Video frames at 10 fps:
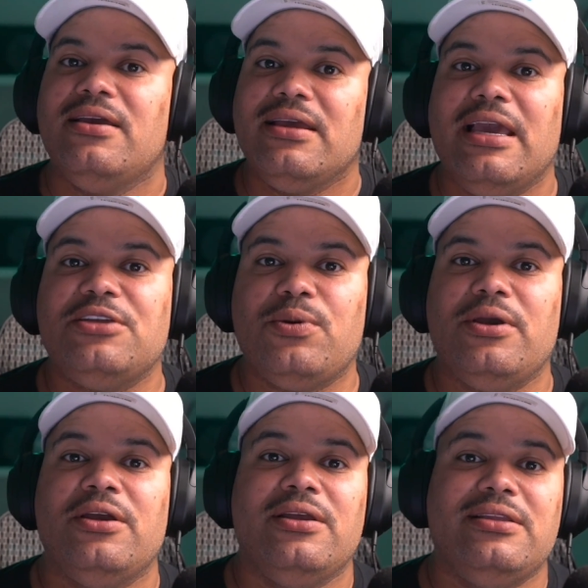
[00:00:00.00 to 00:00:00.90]
Guess
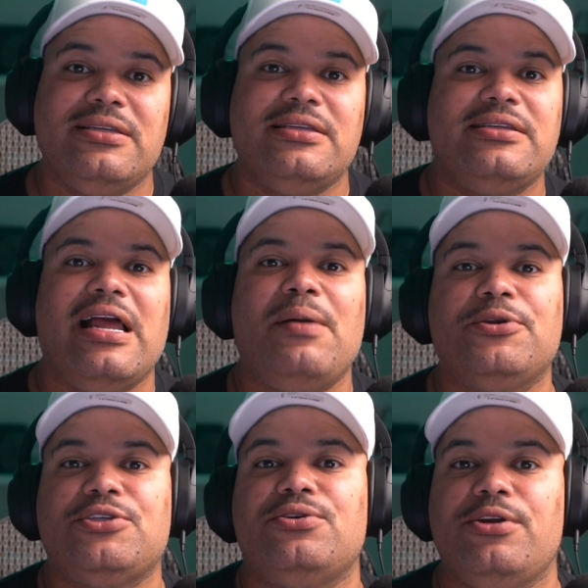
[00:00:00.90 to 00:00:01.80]
what? This is an
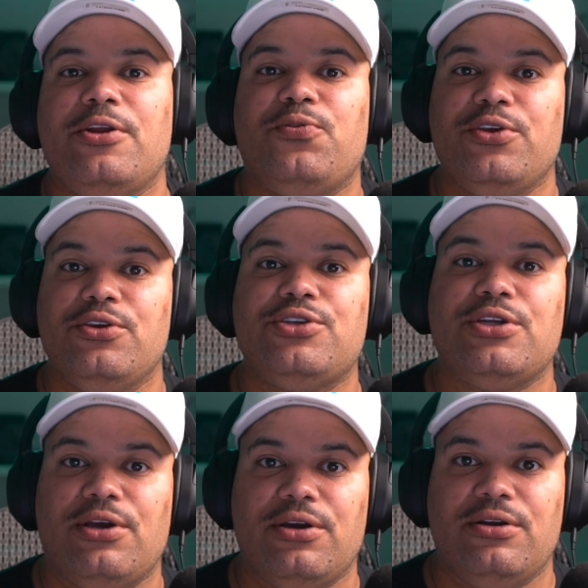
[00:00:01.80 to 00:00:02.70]
opportunity for you to
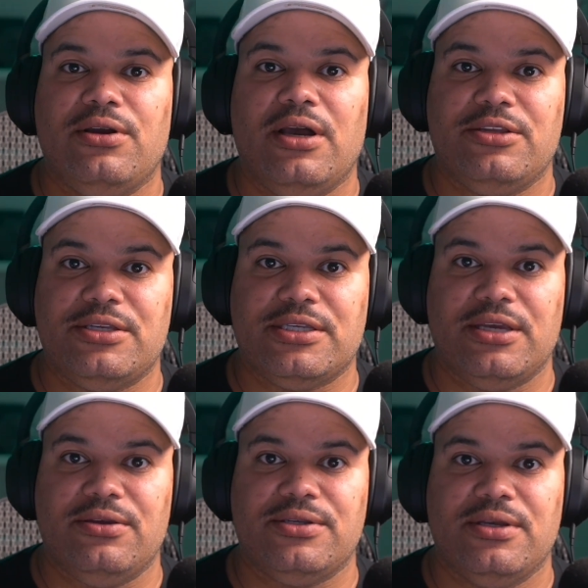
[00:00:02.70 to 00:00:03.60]
learn other
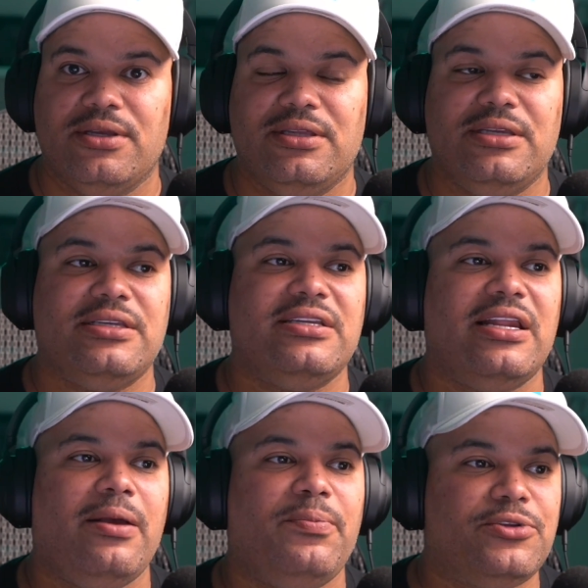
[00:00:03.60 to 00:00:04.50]
skills. This is an
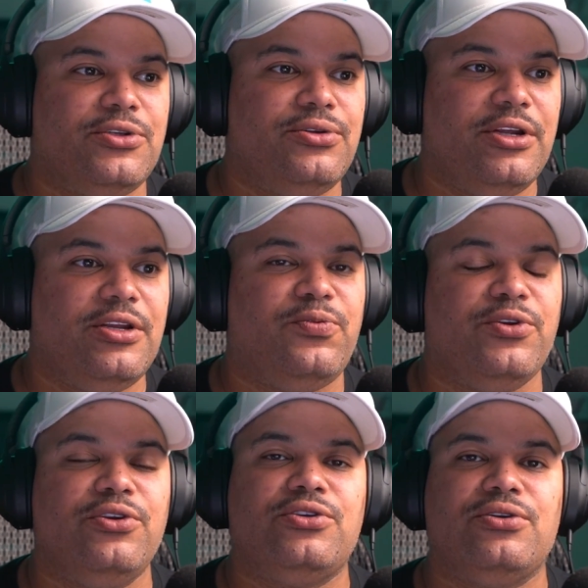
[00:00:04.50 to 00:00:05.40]
opportunity for
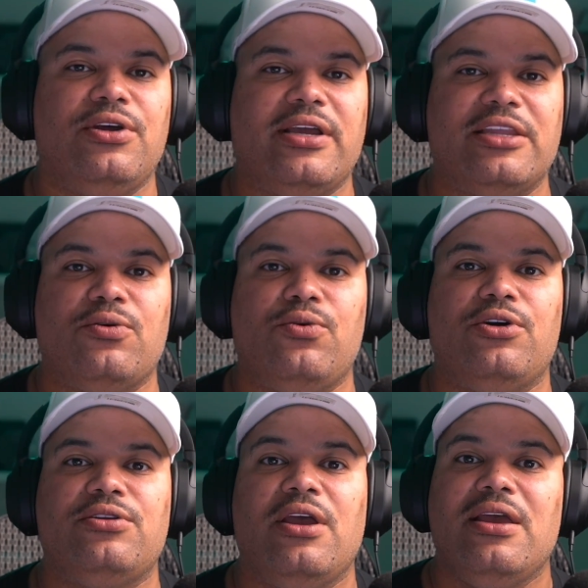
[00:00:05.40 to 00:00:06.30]
you to look at the
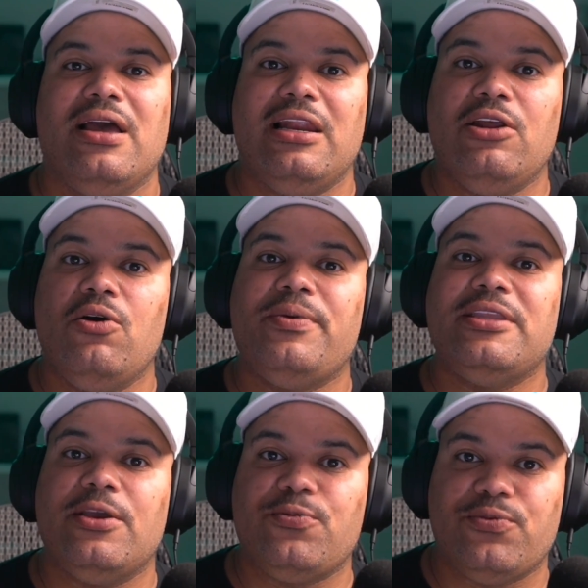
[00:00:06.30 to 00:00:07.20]
world a little bit
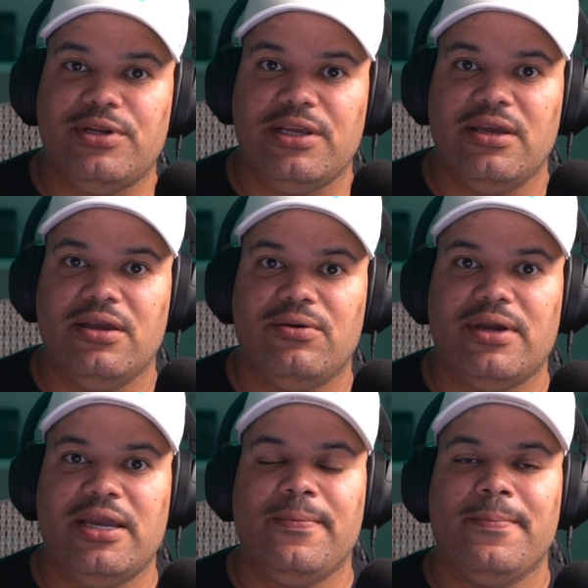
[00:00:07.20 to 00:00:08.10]
differently,
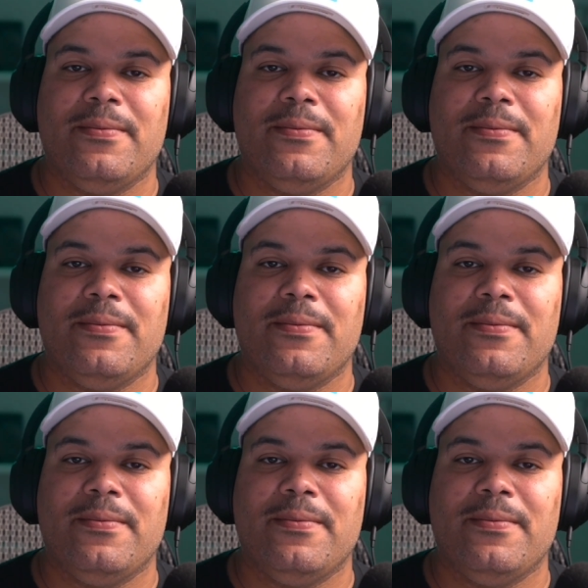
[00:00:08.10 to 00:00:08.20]
right?